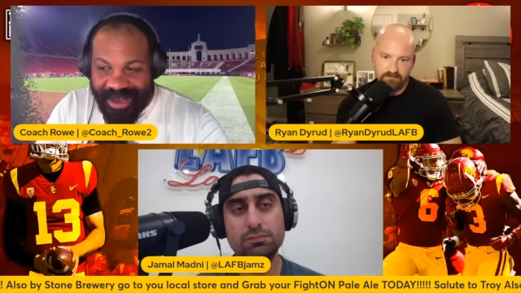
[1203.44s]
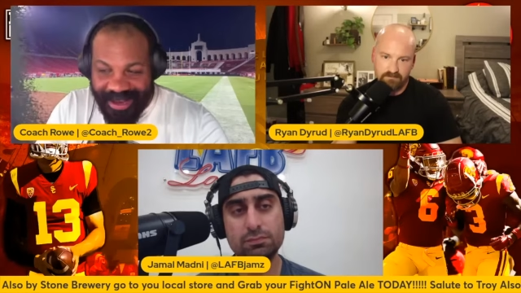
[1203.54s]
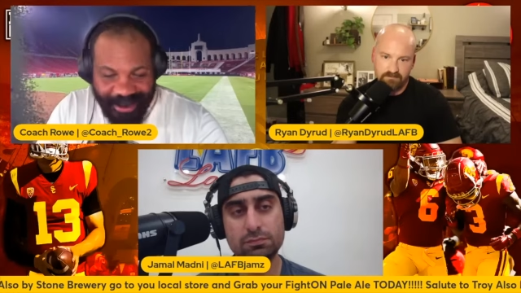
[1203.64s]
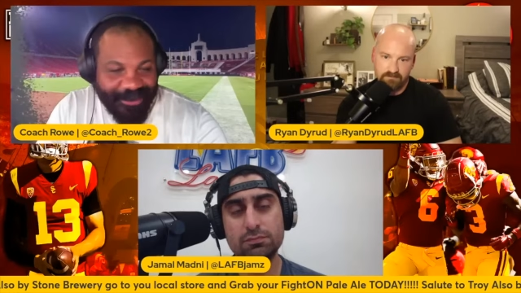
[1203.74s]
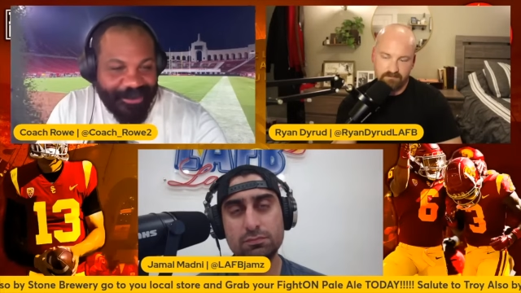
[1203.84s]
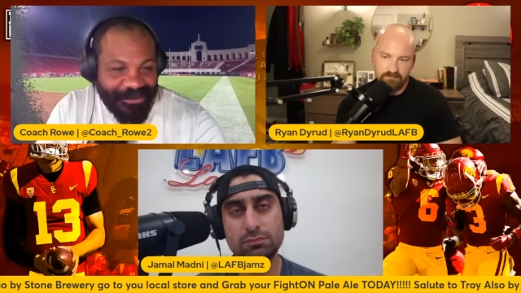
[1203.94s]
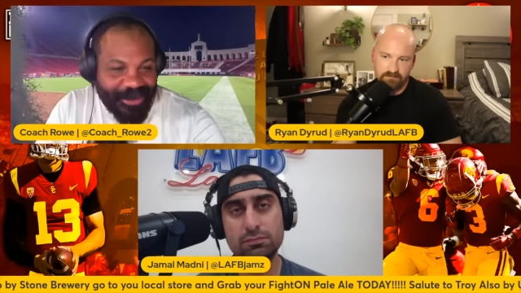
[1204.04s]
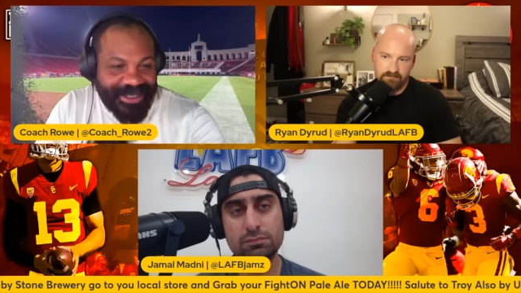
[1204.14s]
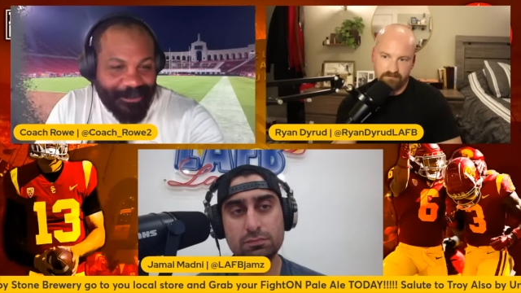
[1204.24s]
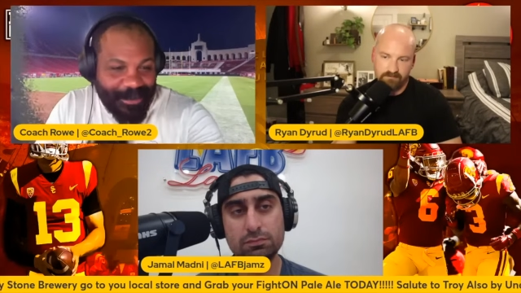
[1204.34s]
Speaker 1: Here's the first
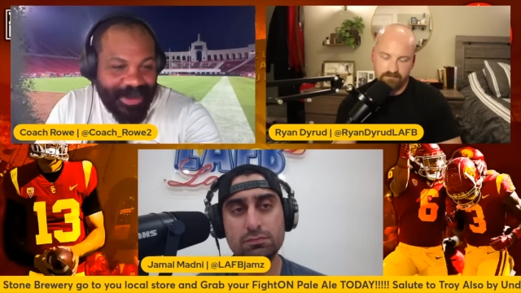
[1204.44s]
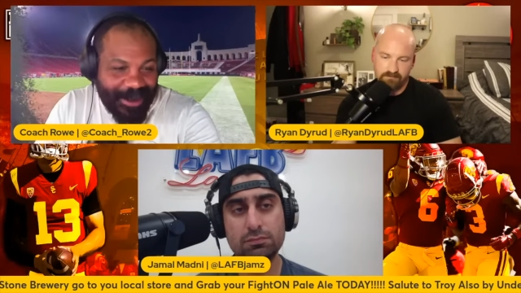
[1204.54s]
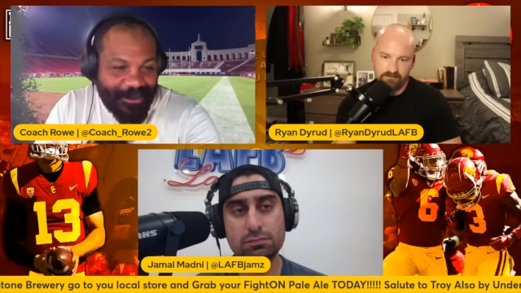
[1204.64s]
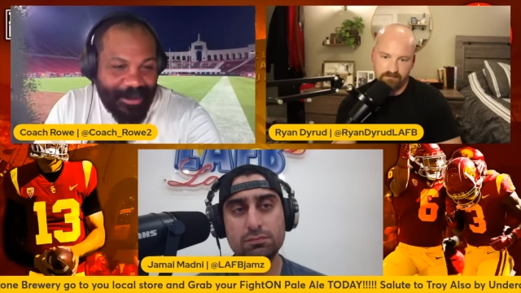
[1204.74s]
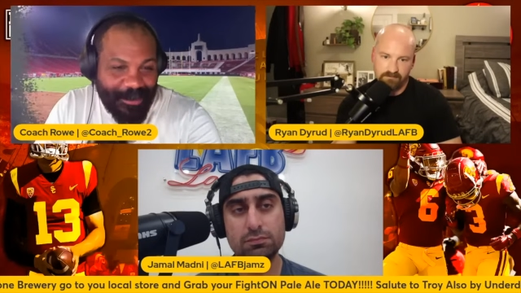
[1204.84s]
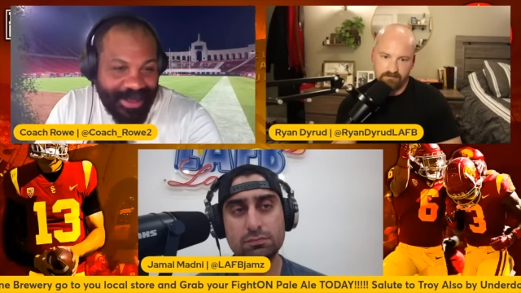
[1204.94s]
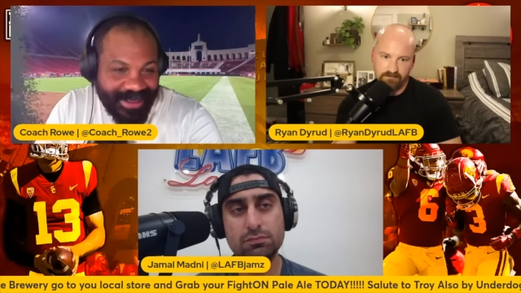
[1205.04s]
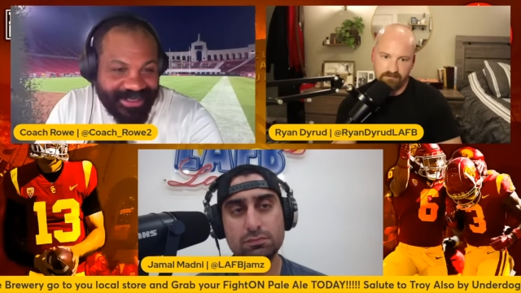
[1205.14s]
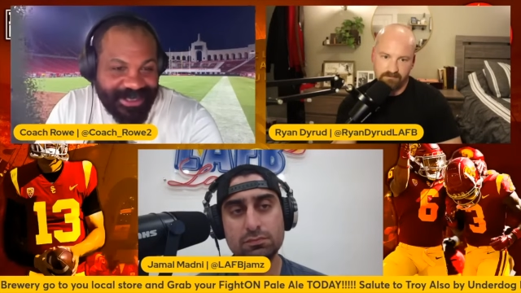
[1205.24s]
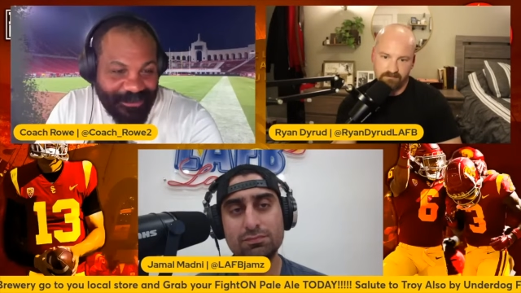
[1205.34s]
step of becoming a man.
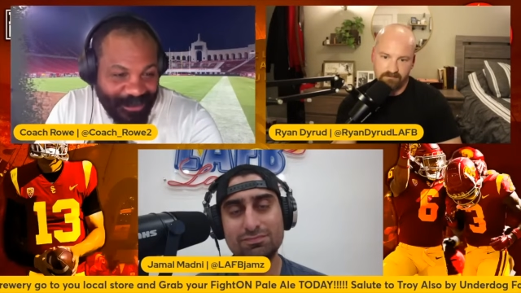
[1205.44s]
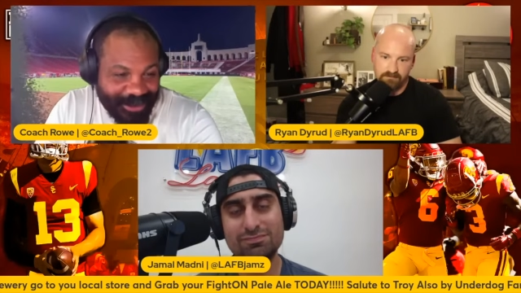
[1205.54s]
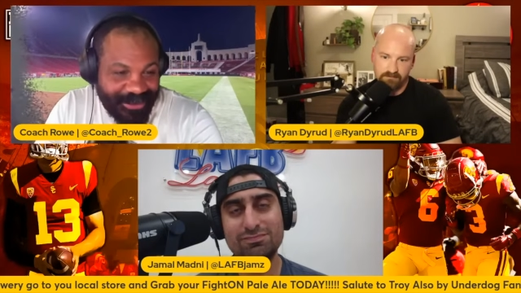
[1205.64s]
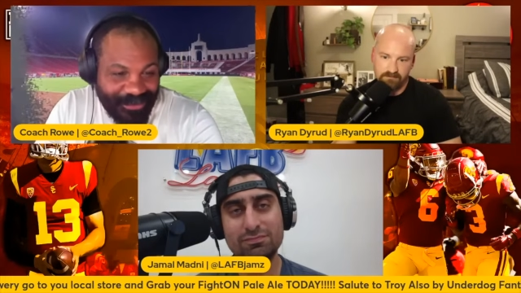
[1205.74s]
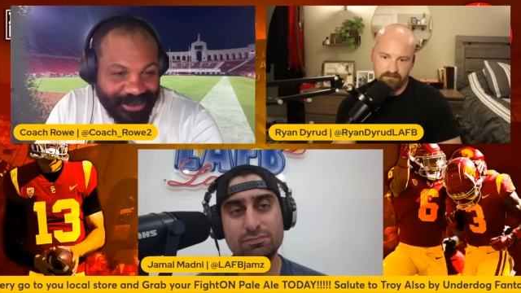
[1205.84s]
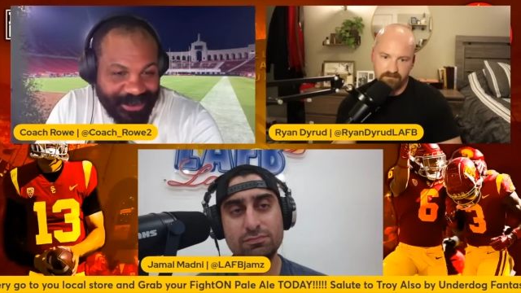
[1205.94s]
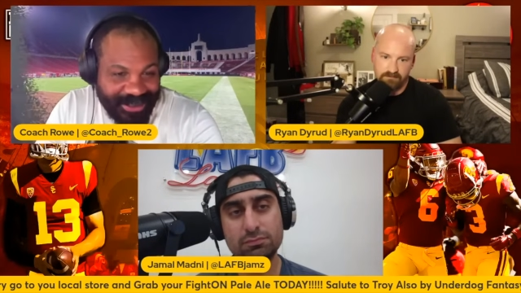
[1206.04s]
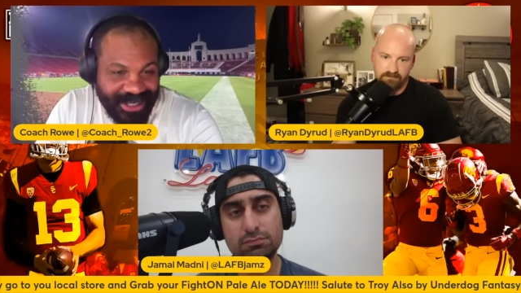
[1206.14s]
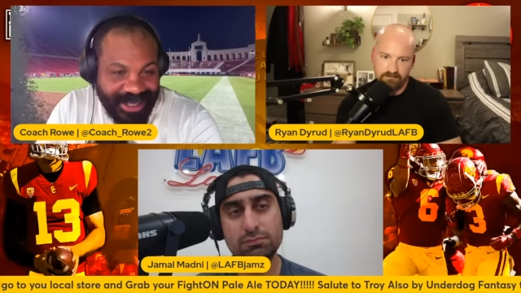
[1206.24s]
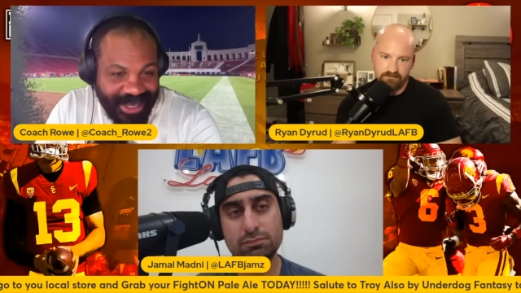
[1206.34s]
This is the first official
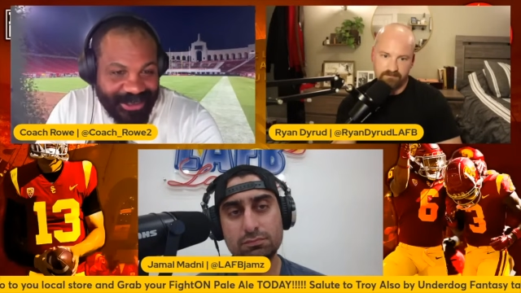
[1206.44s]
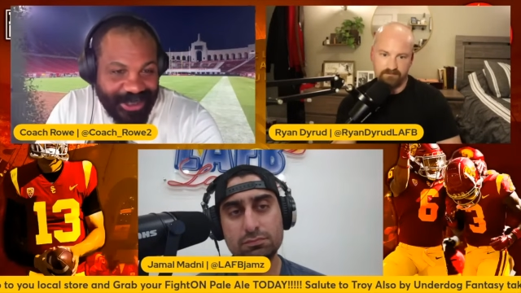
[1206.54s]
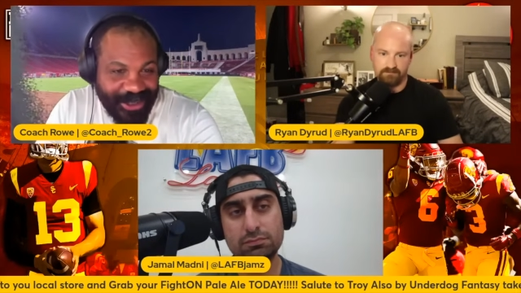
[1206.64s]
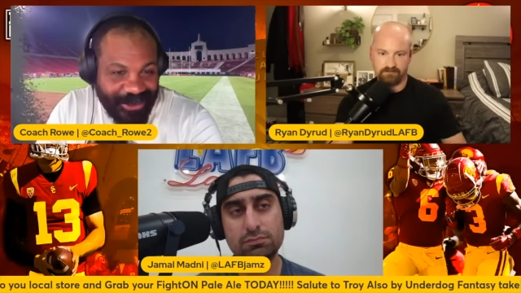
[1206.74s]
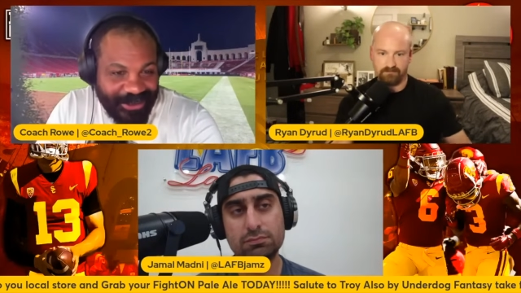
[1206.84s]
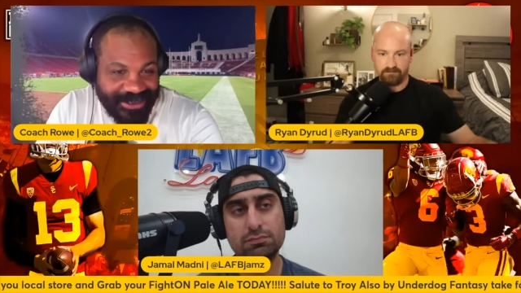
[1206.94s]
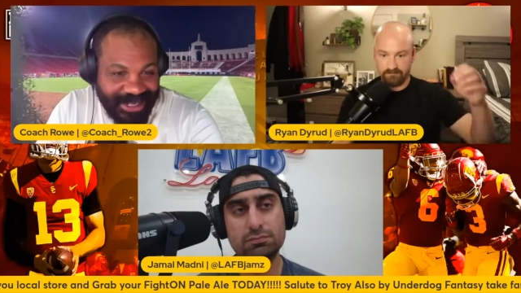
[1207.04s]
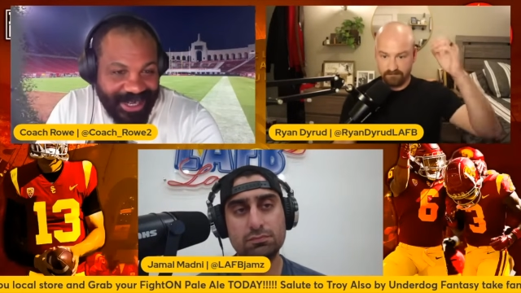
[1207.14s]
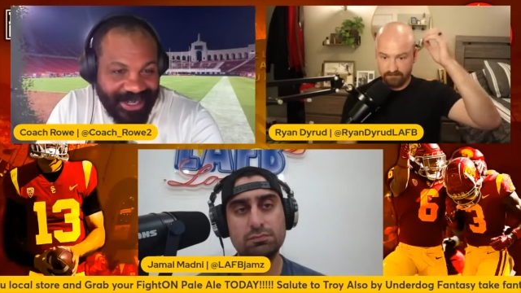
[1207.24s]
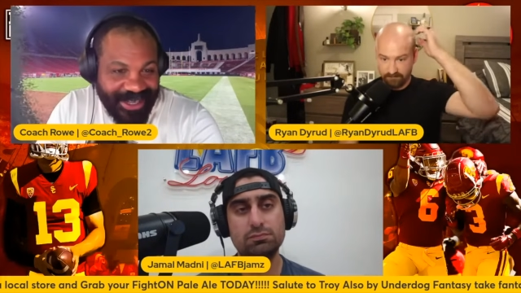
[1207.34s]
sign, contract you're going to
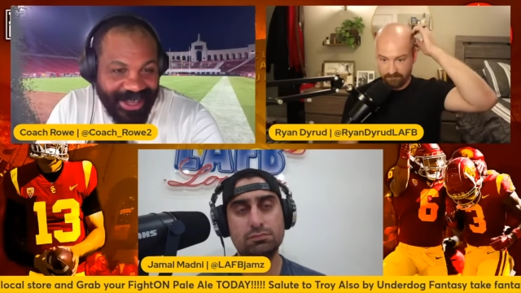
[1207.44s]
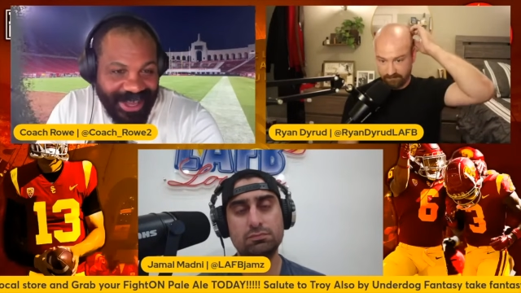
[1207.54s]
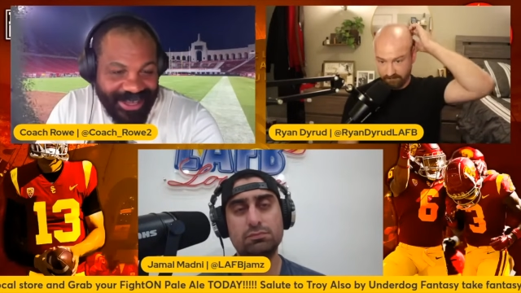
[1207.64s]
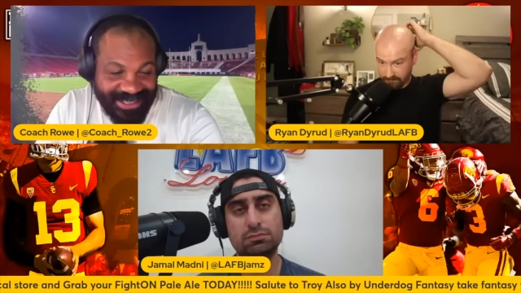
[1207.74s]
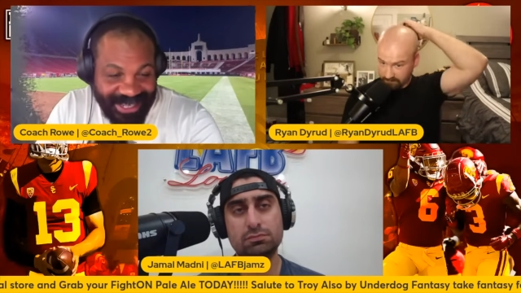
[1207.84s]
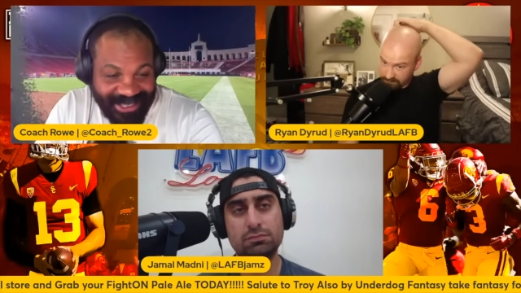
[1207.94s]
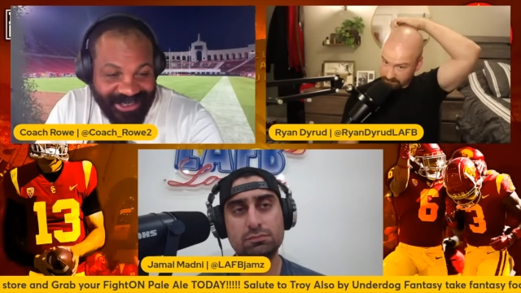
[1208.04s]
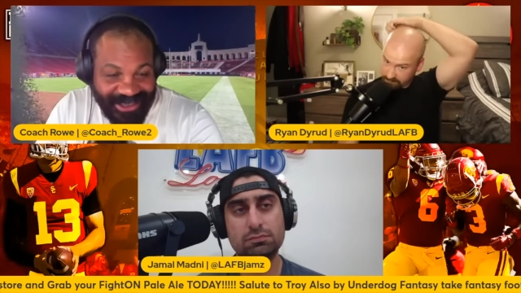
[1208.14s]
sign is a national